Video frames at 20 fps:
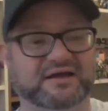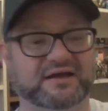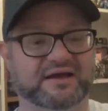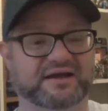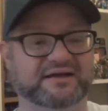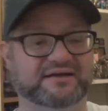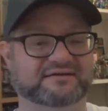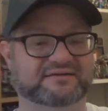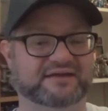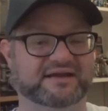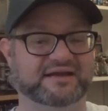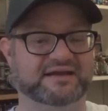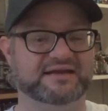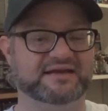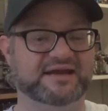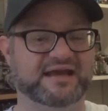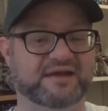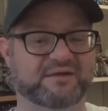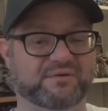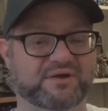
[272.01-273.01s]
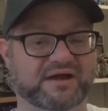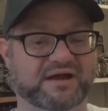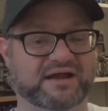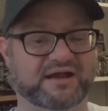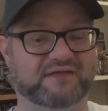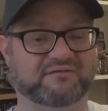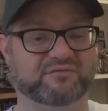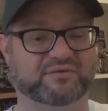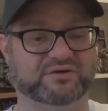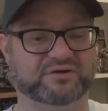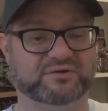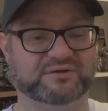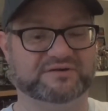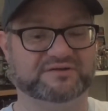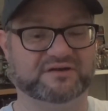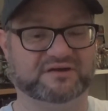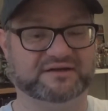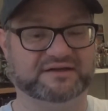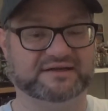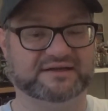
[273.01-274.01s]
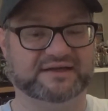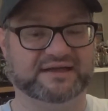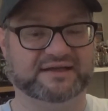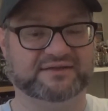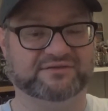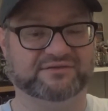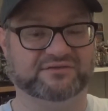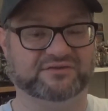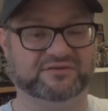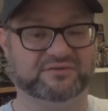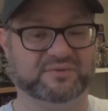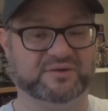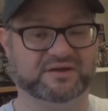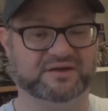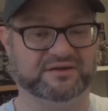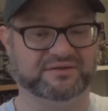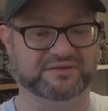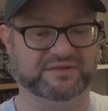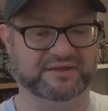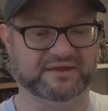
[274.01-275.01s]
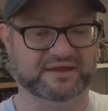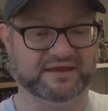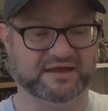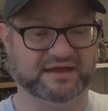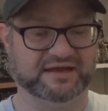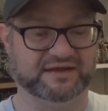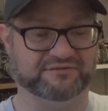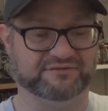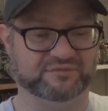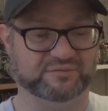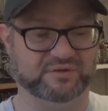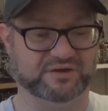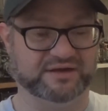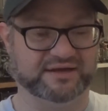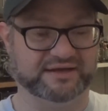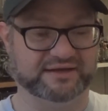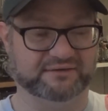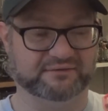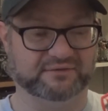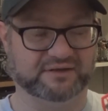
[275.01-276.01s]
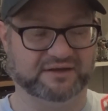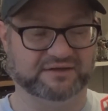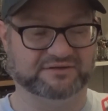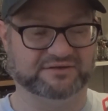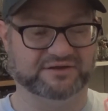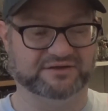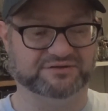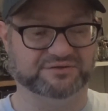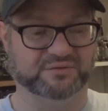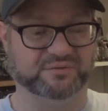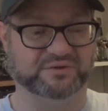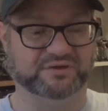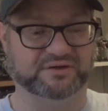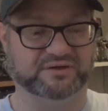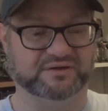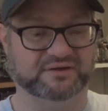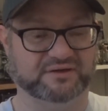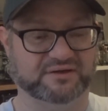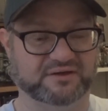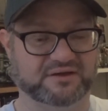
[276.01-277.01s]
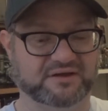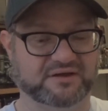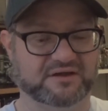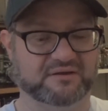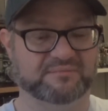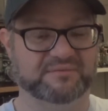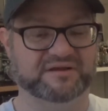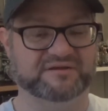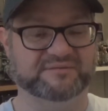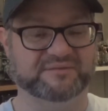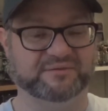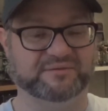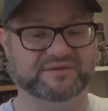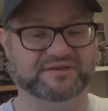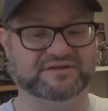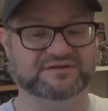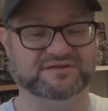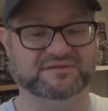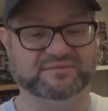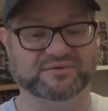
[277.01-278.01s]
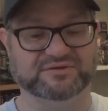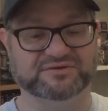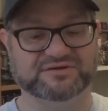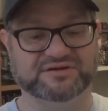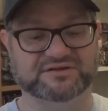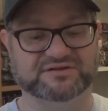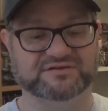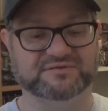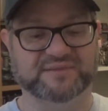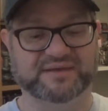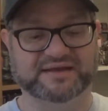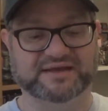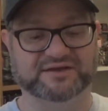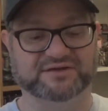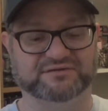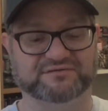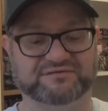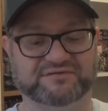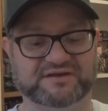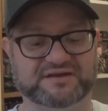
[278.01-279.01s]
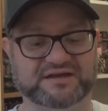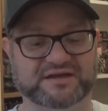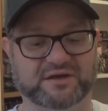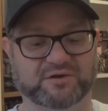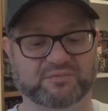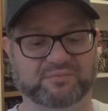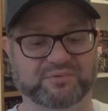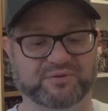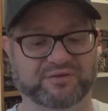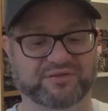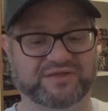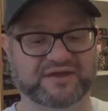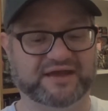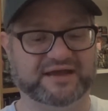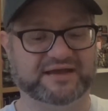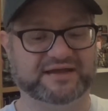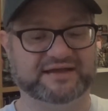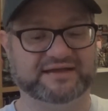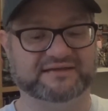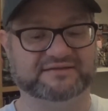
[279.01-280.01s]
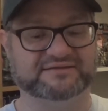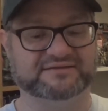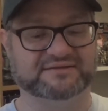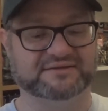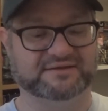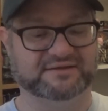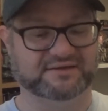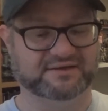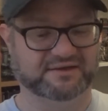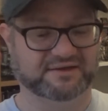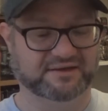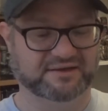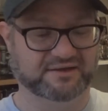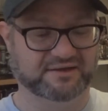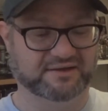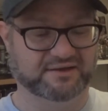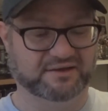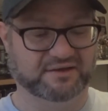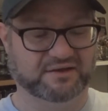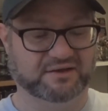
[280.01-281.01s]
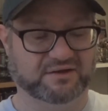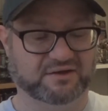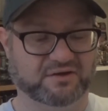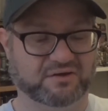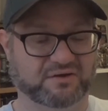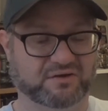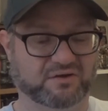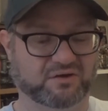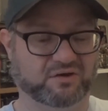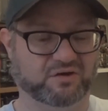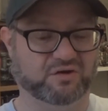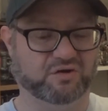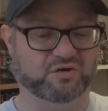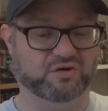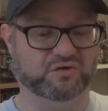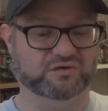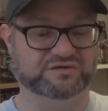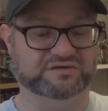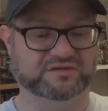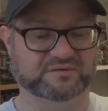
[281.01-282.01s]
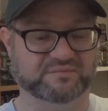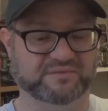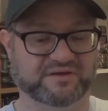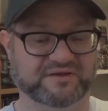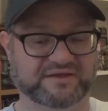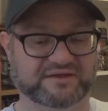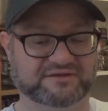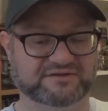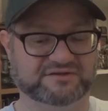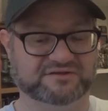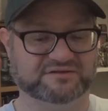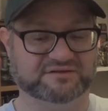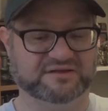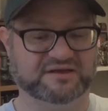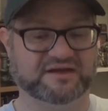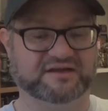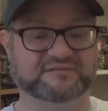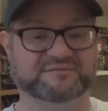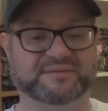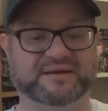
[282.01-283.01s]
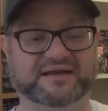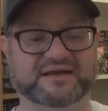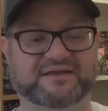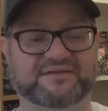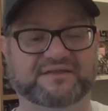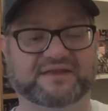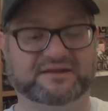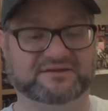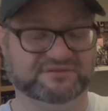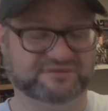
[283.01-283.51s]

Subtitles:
And it's like, now I have one. Oh, it's got little hands as well, I think. I'll have to work it out. I don't want to mess about with it too much because it doesn't make a good video, but that is awesome. And it just clicks back in there.